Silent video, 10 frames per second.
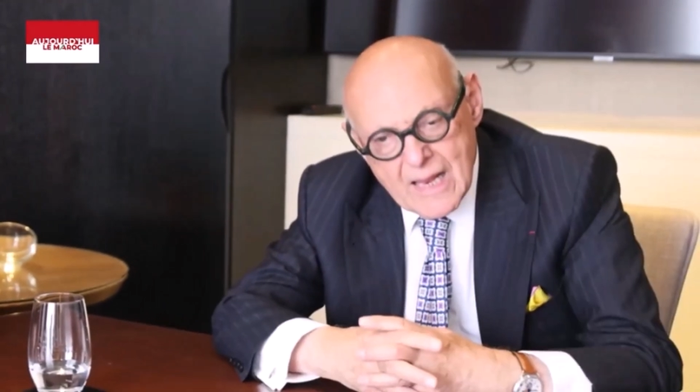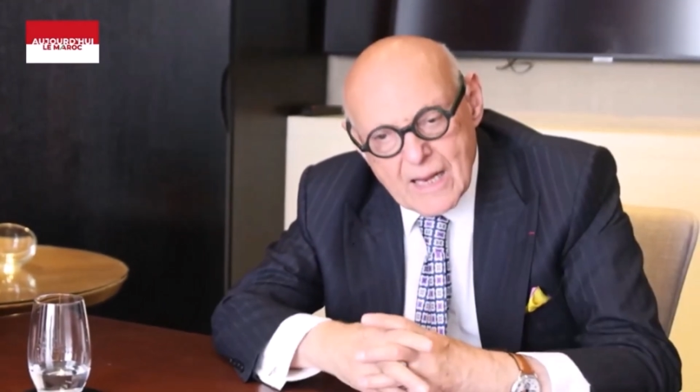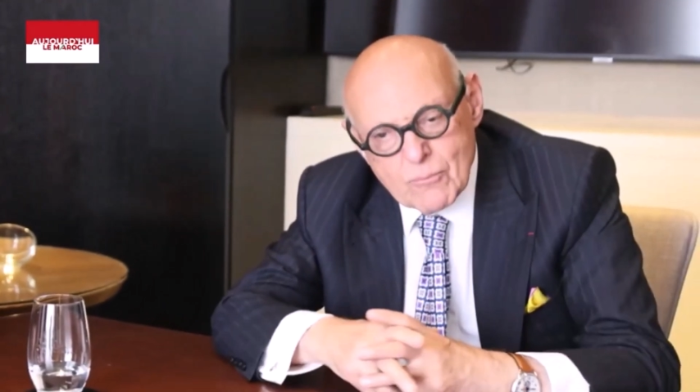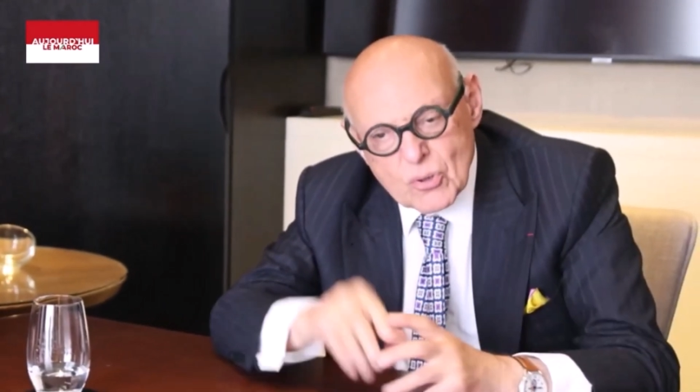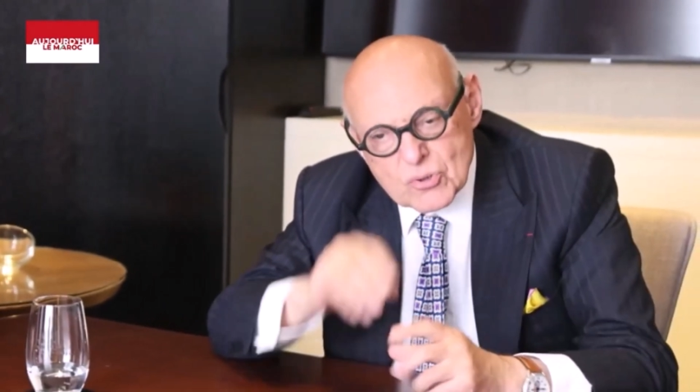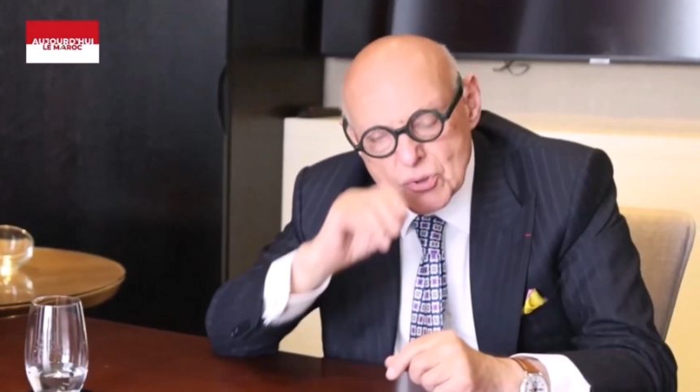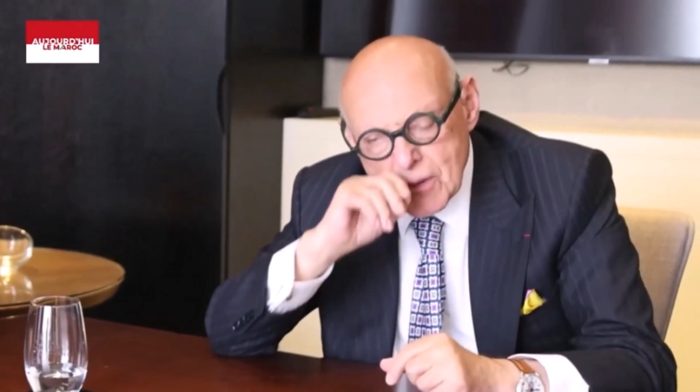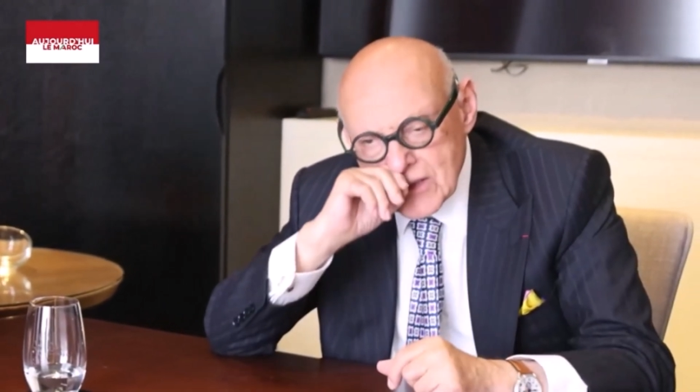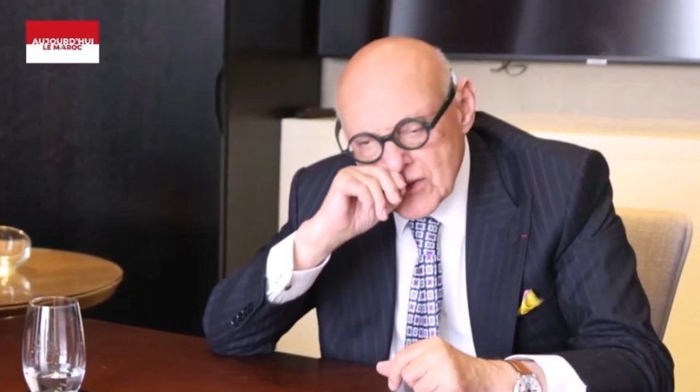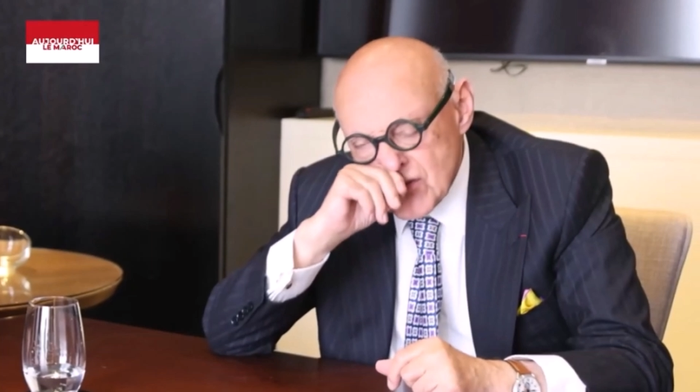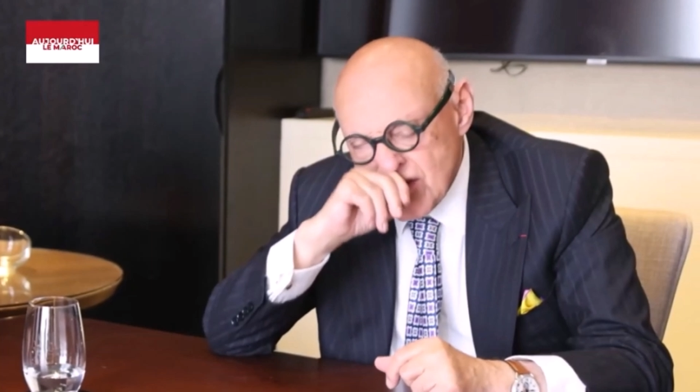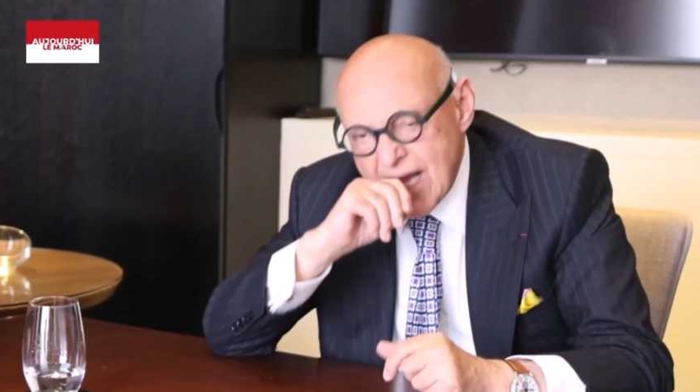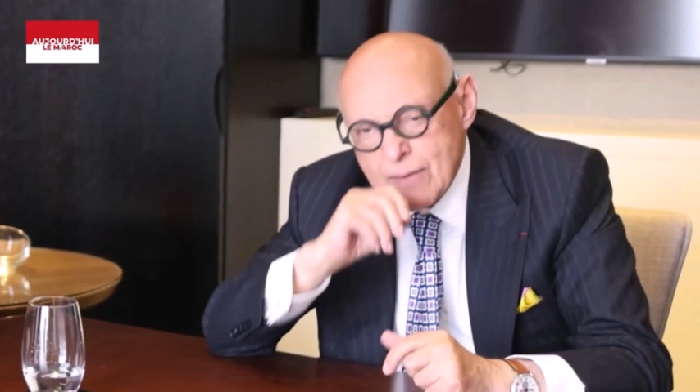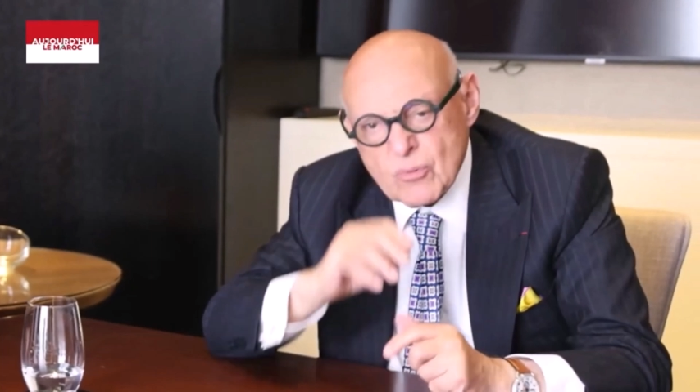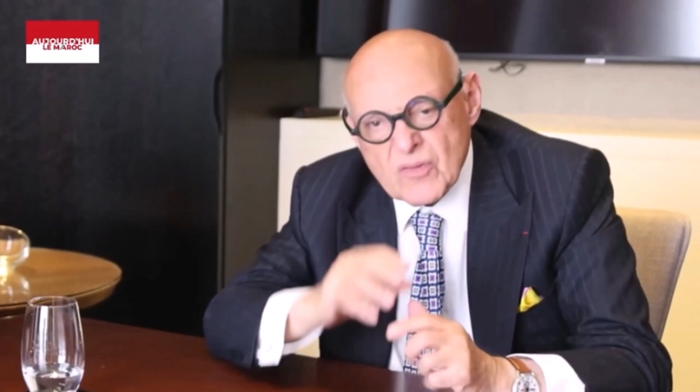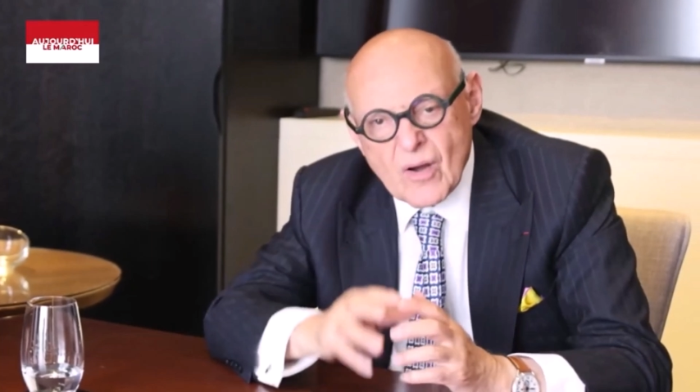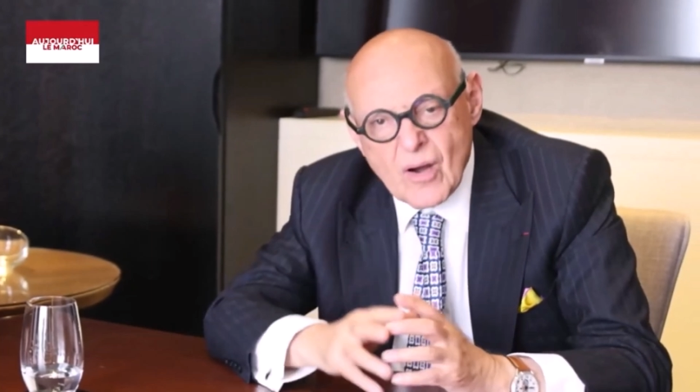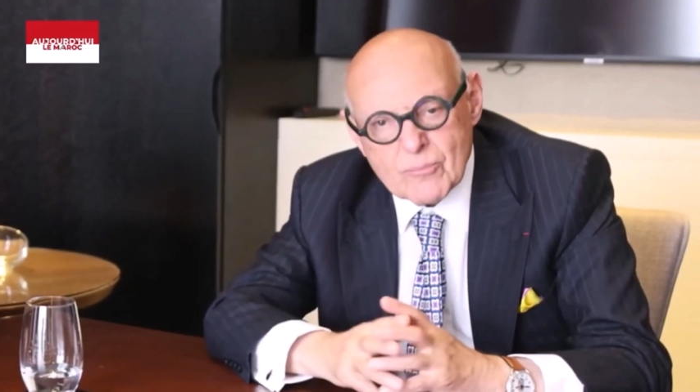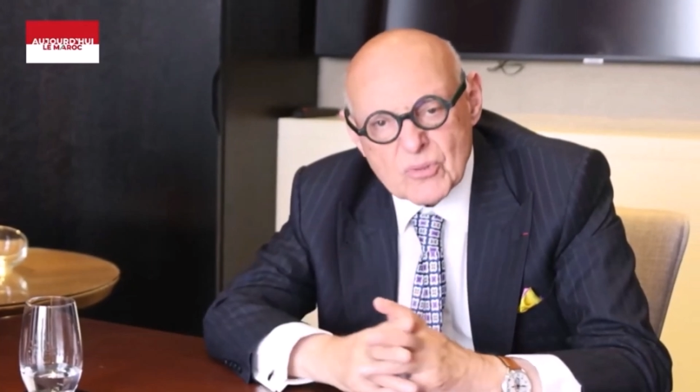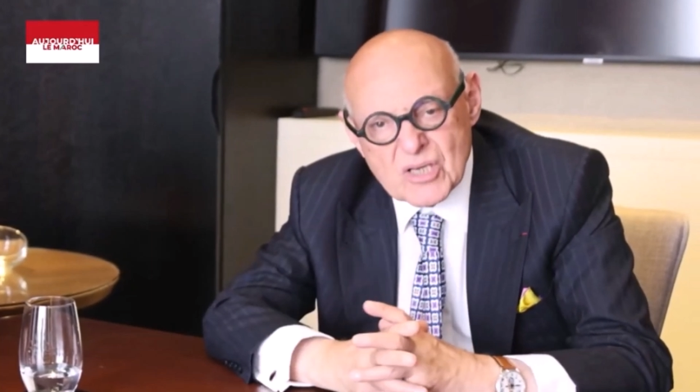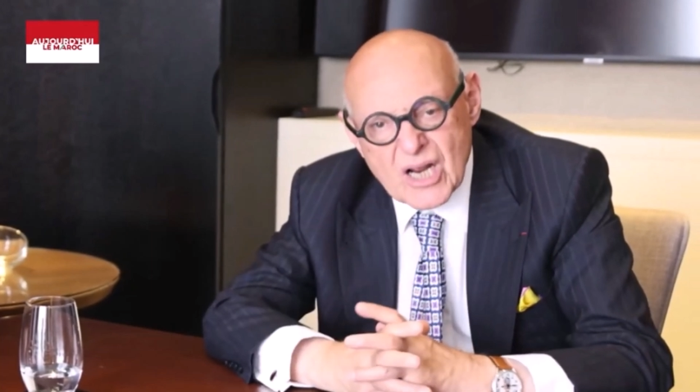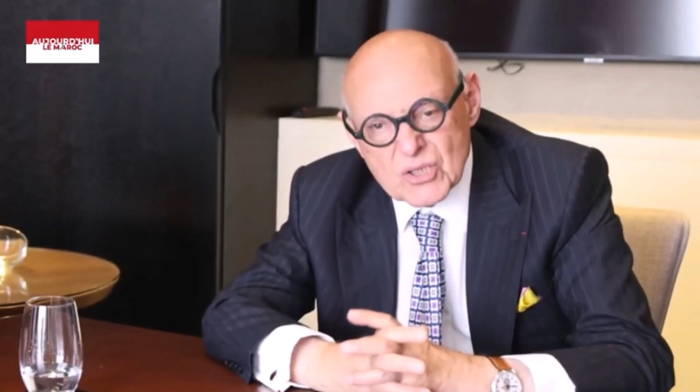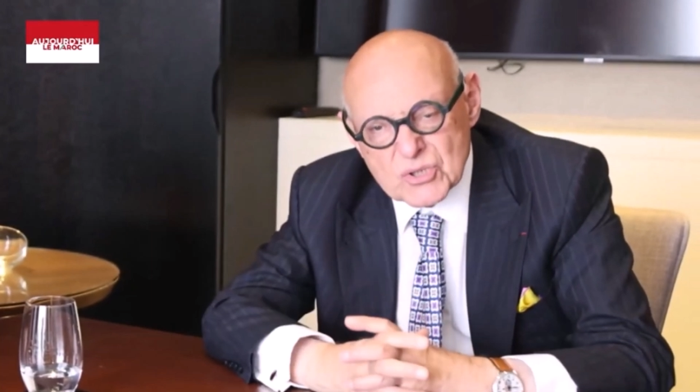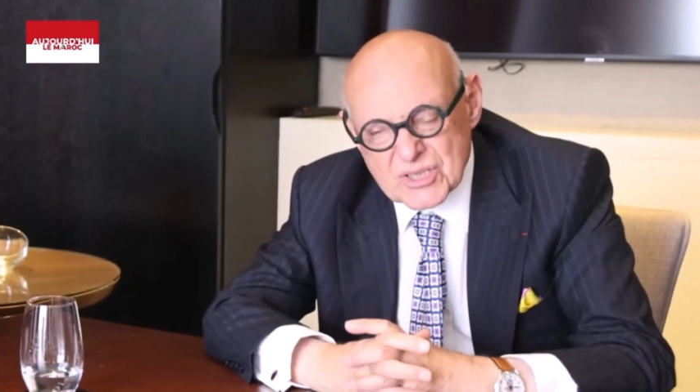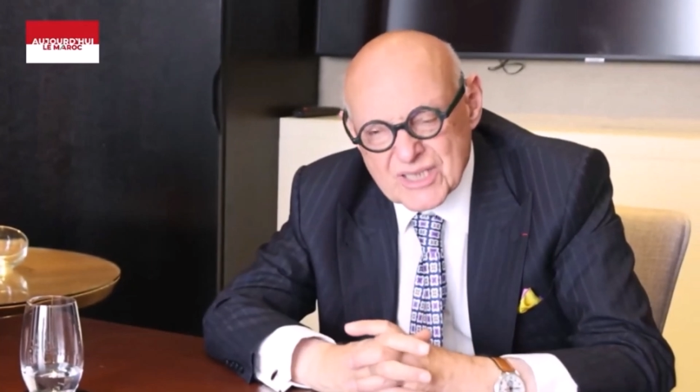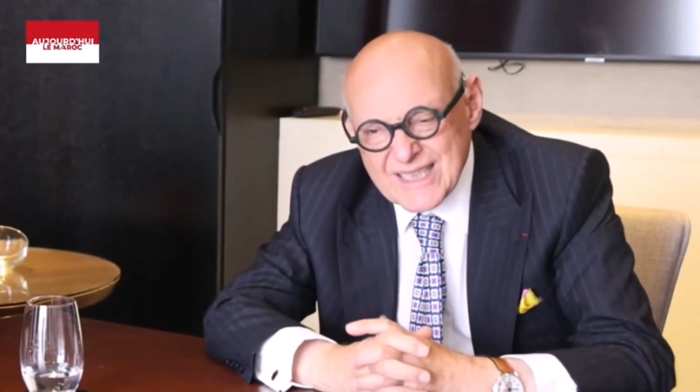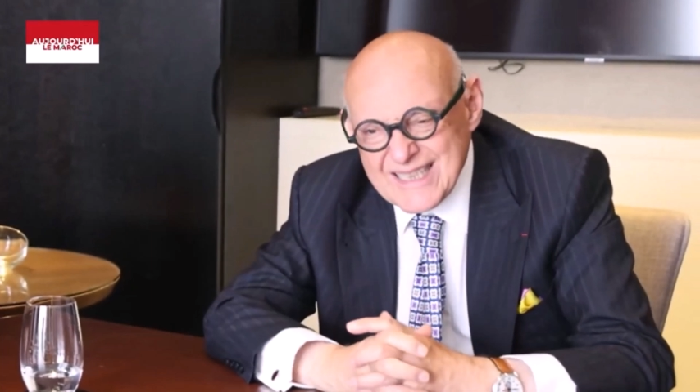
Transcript: And what you understand with harm reduction